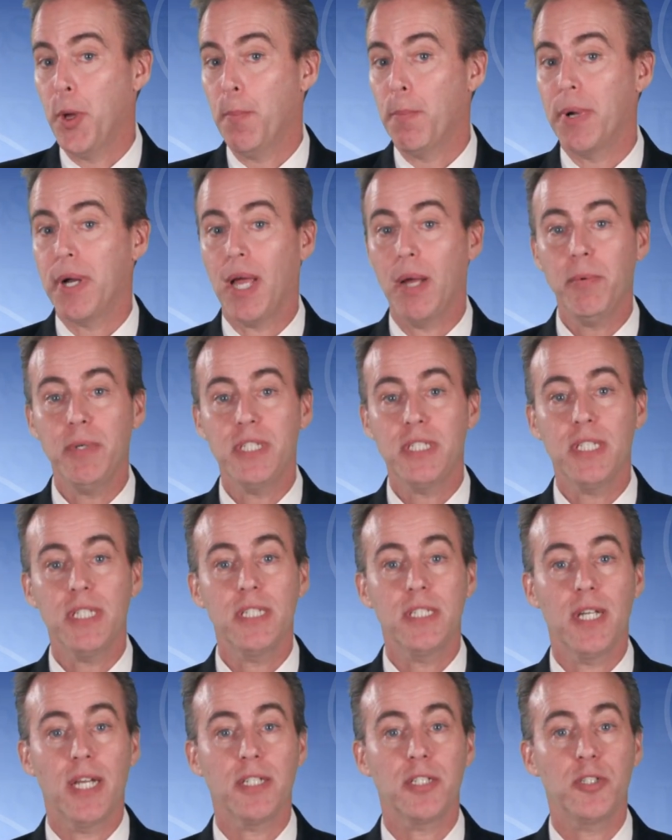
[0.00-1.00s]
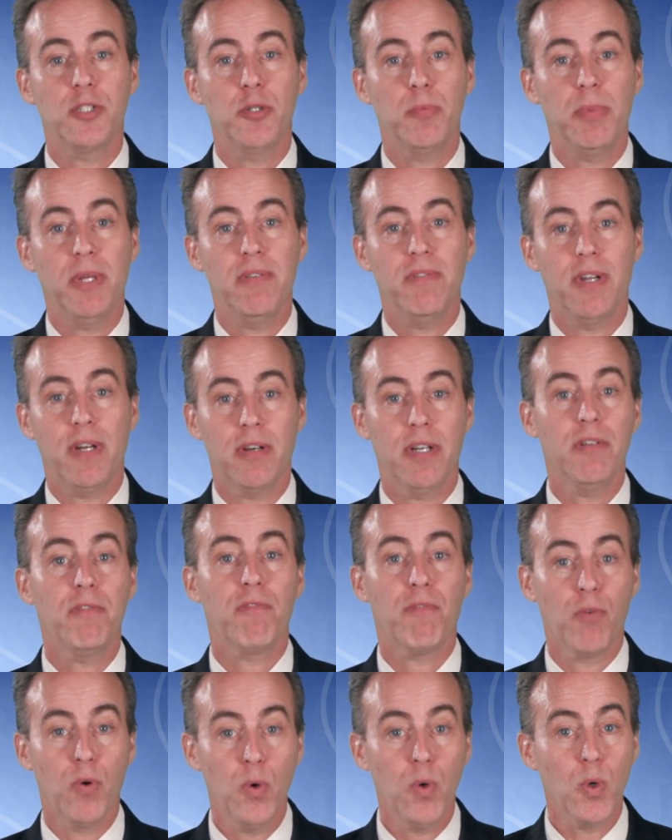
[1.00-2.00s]
but I would suggest you be very
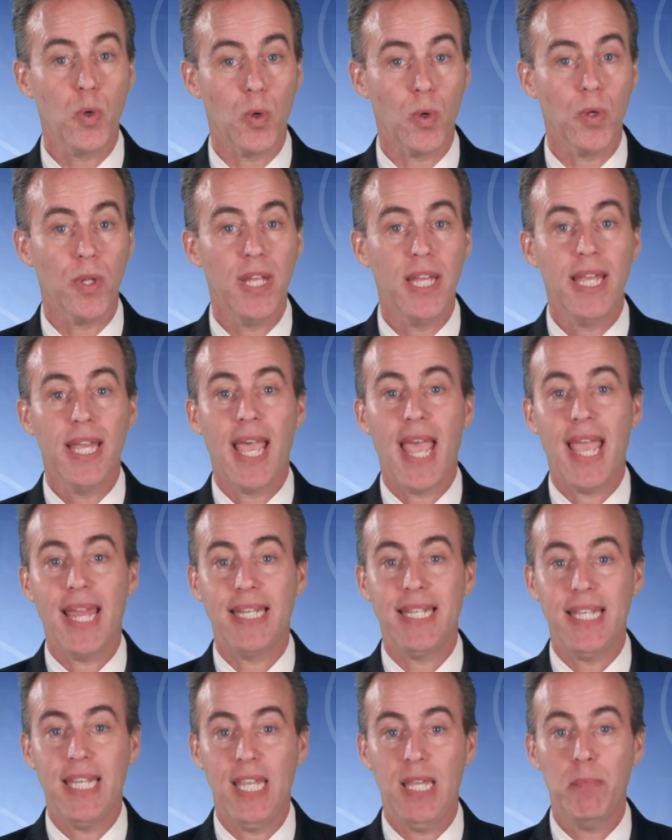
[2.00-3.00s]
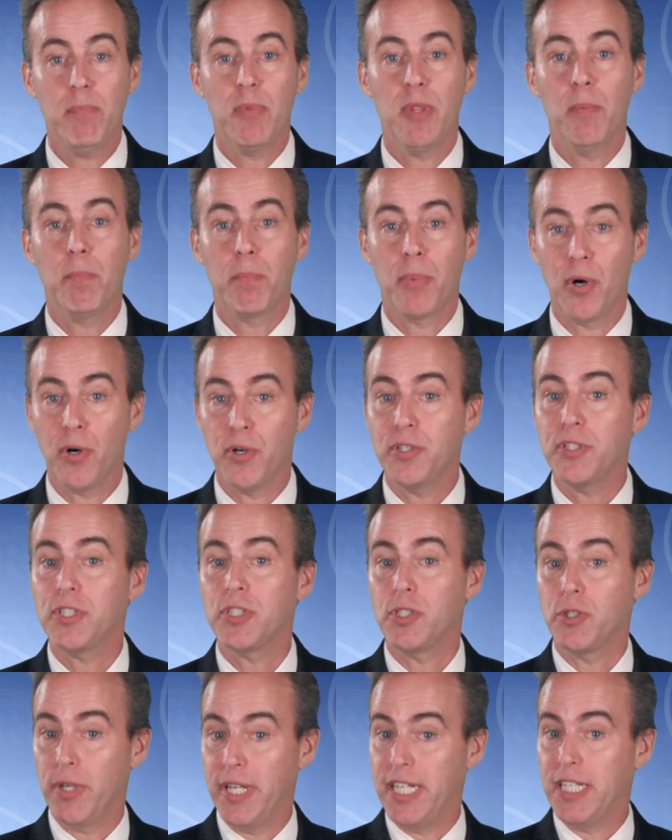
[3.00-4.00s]
frugal and keep the purse
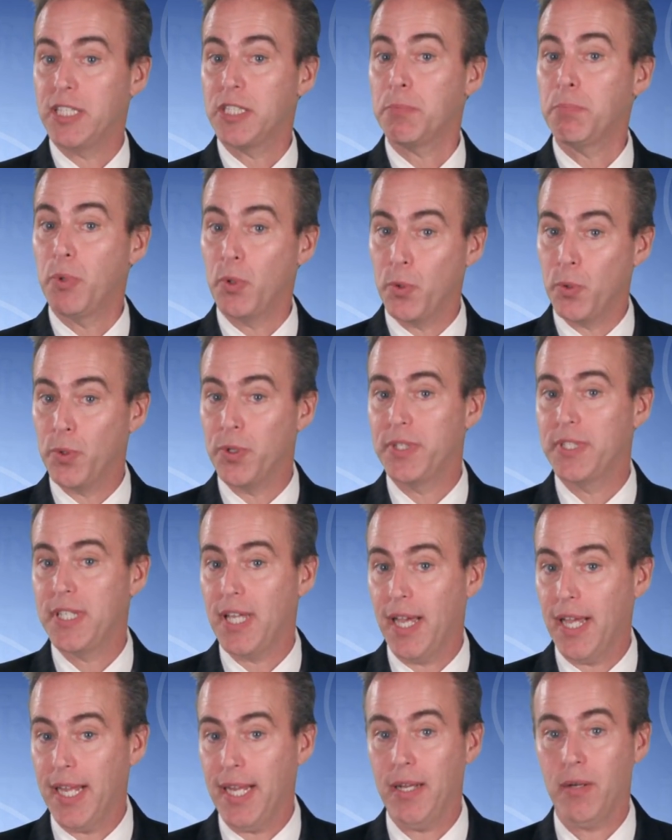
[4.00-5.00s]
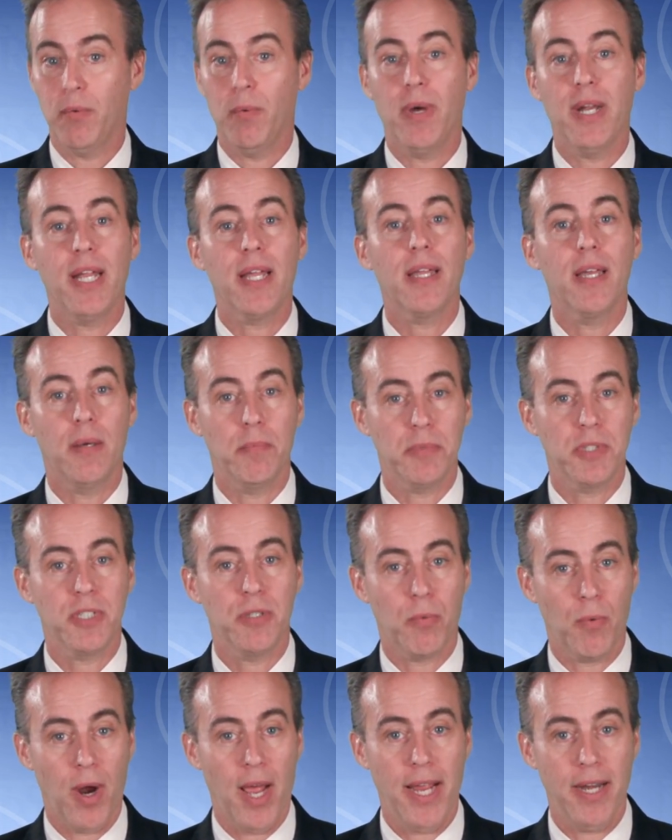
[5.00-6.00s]
strings pulled tight when it comes
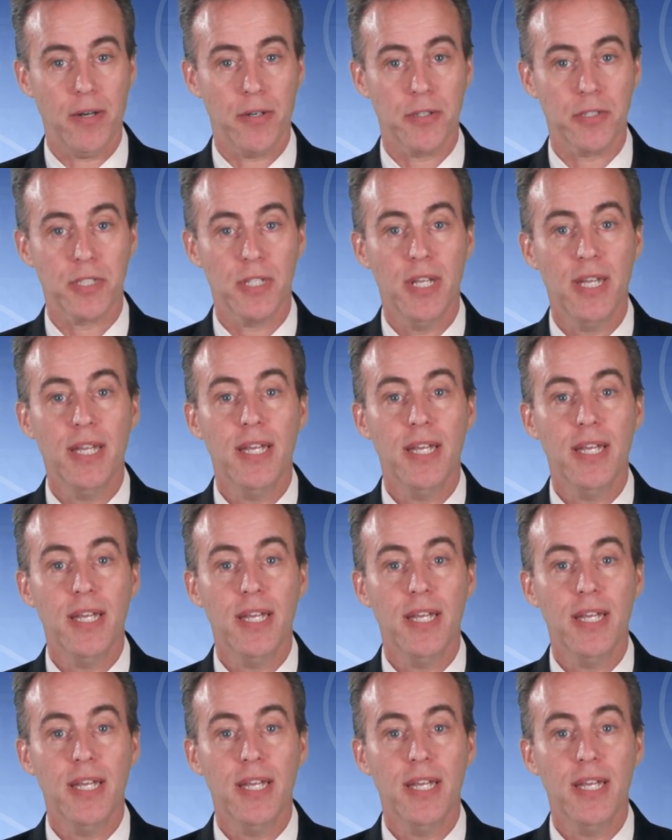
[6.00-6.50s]
to riders.